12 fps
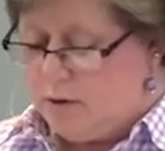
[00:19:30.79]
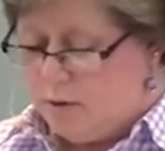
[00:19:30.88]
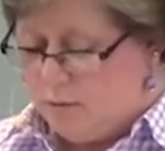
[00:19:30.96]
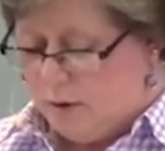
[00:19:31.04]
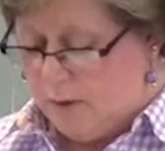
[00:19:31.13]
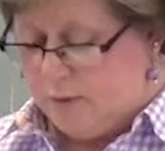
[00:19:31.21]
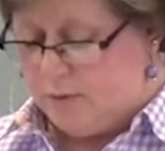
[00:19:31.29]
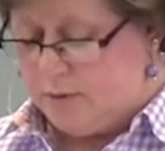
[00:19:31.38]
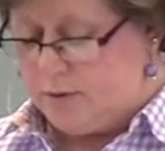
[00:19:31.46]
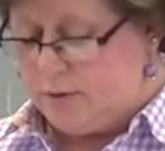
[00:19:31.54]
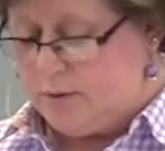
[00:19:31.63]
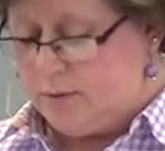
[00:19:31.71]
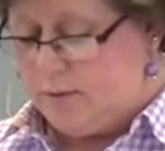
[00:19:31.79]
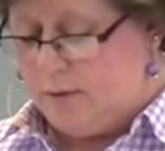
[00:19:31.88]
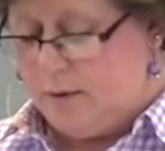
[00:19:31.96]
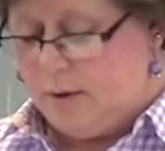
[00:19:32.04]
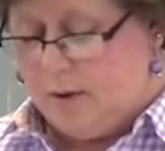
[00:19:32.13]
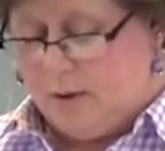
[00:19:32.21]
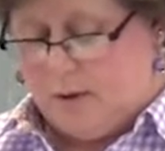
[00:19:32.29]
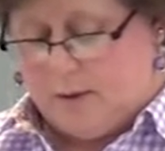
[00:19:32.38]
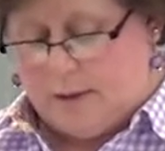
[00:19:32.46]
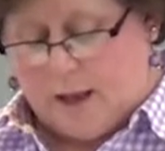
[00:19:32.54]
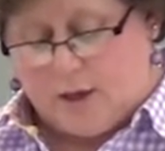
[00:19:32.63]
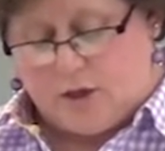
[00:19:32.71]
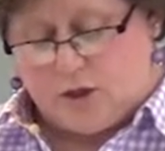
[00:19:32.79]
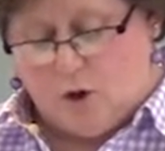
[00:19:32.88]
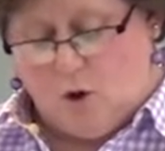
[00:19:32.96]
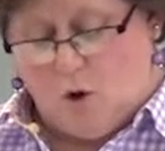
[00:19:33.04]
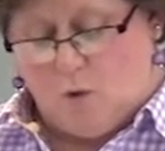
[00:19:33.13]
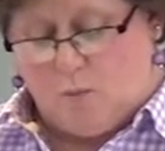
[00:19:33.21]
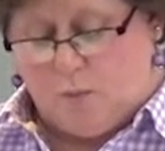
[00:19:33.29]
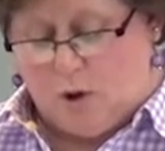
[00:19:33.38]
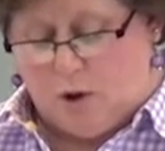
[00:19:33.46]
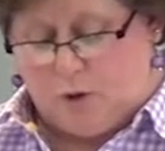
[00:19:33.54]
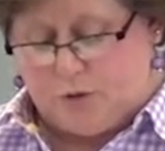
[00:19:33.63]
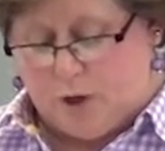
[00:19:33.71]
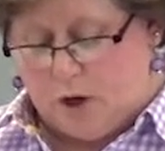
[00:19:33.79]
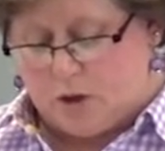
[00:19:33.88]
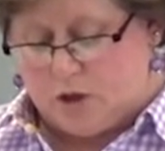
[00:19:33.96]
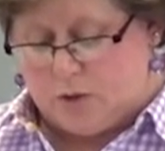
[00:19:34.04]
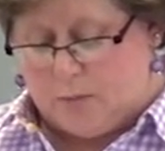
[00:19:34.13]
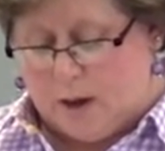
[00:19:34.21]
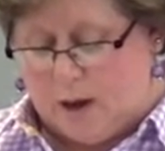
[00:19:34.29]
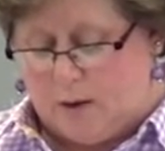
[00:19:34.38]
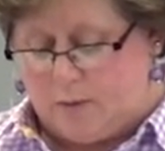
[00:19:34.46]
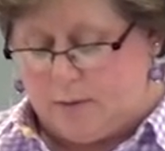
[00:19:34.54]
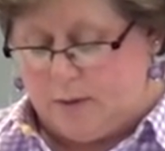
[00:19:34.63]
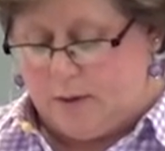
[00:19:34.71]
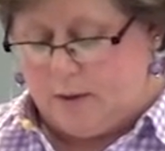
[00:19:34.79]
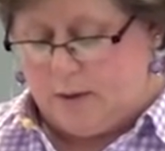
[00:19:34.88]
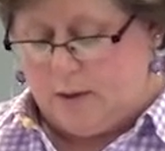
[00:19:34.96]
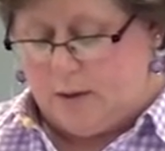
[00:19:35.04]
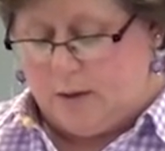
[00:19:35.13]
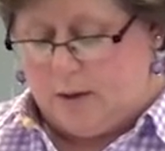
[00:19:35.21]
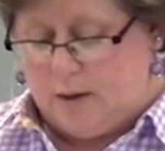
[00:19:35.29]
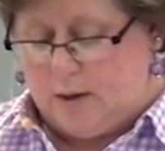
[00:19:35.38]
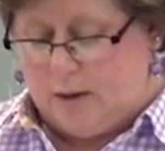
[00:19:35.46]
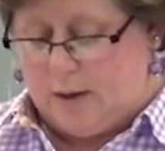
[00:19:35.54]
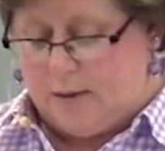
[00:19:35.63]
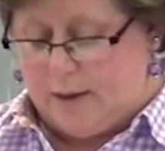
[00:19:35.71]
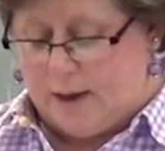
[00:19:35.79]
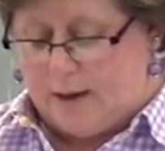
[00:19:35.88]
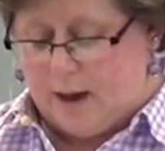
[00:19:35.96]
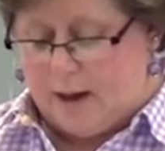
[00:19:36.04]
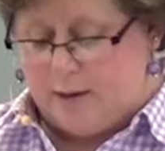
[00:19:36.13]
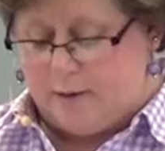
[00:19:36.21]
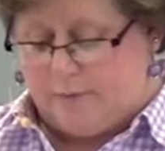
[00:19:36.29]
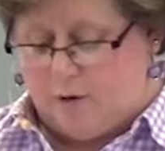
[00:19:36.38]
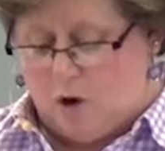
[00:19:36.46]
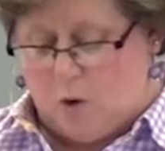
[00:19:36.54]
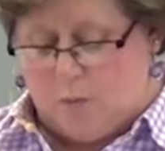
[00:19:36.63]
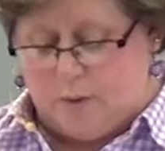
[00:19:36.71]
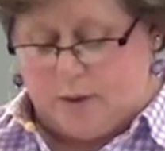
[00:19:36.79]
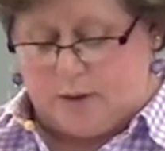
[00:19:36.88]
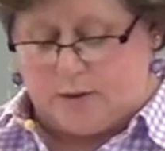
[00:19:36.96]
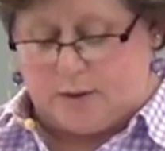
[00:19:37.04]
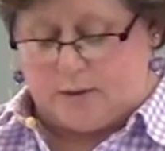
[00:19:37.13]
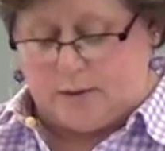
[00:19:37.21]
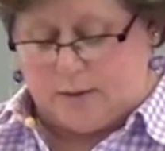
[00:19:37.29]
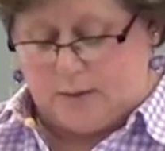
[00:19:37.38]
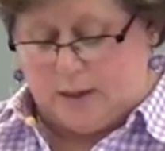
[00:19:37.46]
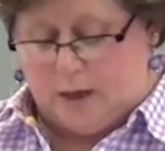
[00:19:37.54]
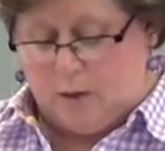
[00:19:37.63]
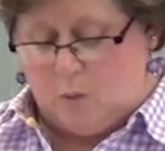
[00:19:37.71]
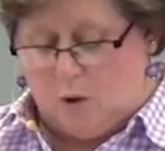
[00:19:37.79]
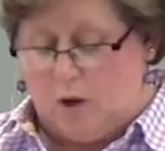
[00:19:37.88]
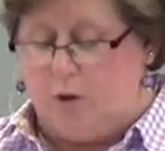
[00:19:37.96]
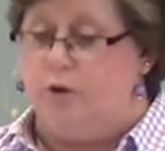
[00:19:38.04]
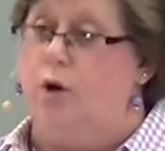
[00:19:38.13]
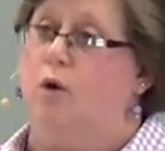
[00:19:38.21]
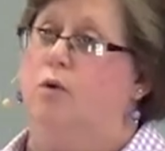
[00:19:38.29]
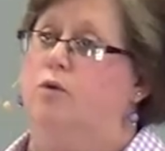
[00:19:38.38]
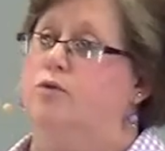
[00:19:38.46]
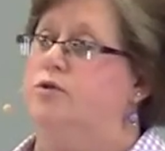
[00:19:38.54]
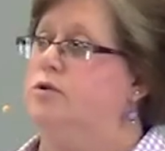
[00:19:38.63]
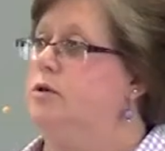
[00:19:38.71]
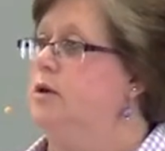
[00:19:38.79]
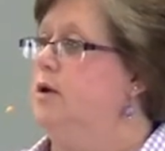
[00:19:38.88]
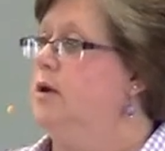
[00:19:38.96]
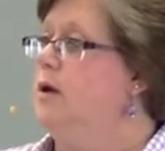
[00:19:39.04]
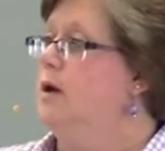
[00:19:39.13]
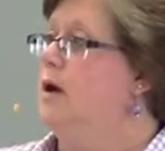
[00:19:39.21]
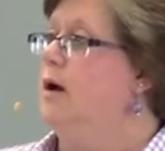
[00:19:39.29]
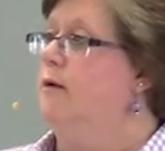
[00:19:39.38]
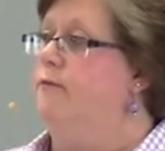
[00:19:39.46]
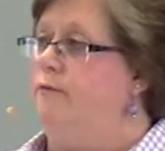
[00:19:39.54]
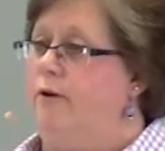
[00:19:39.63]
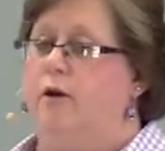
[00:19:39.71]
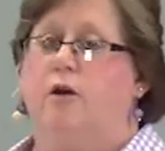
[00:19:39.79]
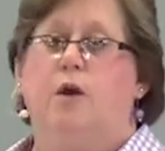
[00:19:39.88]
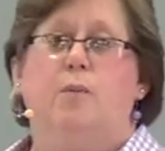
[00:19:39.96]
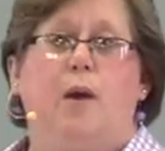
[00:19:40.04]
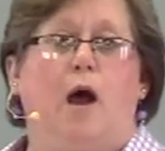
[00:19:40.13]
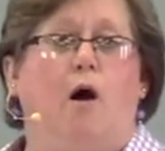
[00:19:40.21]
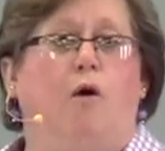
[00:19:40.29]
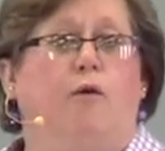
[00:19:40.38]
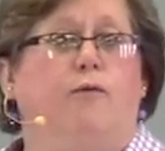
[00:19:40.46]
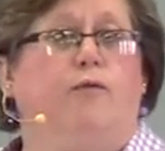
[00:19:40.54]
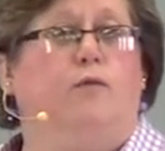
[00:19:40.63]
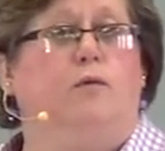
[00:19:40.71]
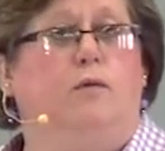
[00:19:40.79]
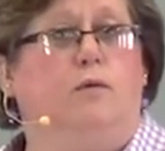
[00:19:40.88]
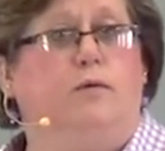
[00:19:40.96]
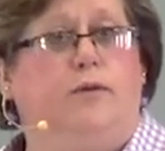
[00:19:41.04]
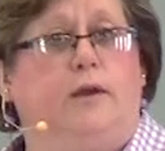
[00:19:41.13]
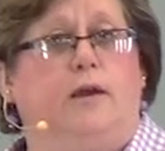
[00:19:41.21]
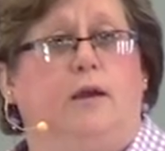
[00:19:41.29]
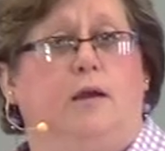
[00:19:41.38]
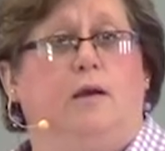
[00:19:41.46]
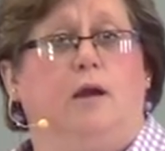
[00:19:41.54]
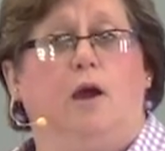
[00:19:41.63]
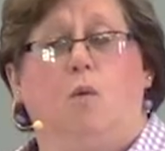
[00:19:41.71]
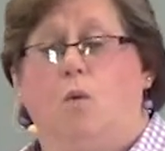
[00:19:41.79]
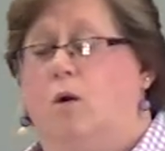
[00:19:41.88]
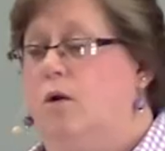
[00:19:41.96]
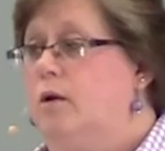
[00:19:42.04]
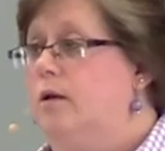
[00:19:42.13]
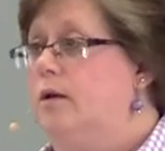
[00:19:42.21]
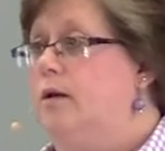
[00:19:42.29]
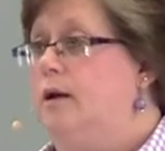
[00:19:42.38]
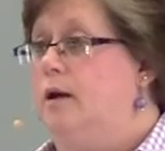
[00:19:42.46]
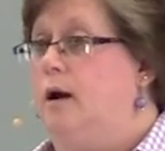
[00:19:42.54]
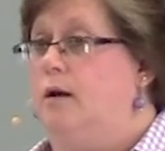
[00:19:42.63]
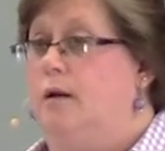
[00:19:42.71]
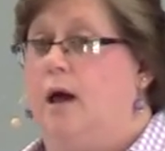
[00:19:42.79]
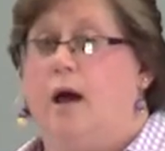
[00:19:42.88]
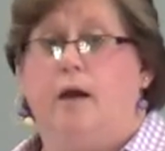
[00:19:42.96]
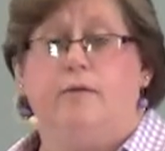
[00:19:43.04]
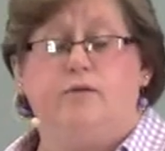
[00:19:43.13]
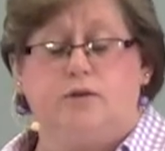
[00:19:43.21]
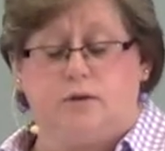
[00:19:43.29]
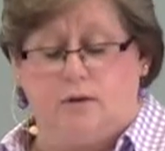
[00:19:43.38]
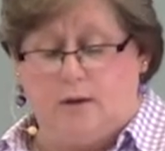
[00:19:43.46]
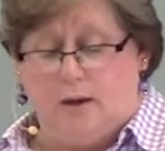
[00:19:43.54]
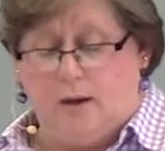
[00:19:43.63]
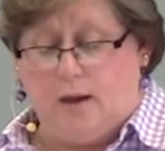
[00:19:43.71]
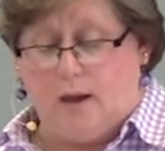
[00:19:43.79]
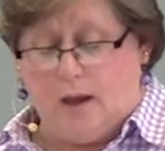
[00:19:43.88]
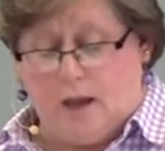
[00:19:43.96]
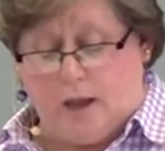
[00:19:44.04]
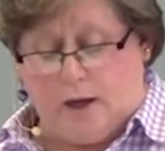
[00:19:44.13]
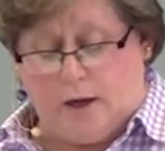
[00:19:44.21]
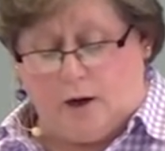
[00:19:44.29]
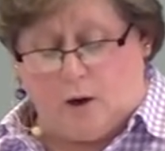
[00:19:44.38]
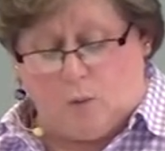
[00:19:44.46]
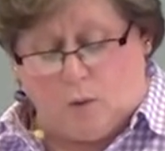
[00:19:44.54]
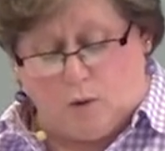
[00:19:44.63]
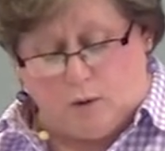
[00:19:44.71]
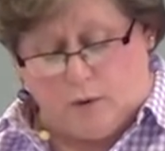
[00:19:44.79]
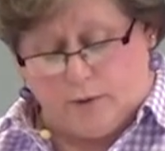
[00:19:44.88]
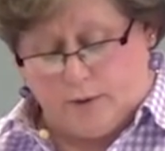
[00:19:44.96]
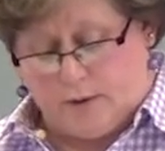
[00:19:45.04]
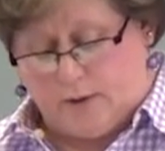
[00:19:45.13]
to others. That's the hope Paul talks about and that kind of hope is, as he well knows, a very powerful thing at work in our lives and in our world.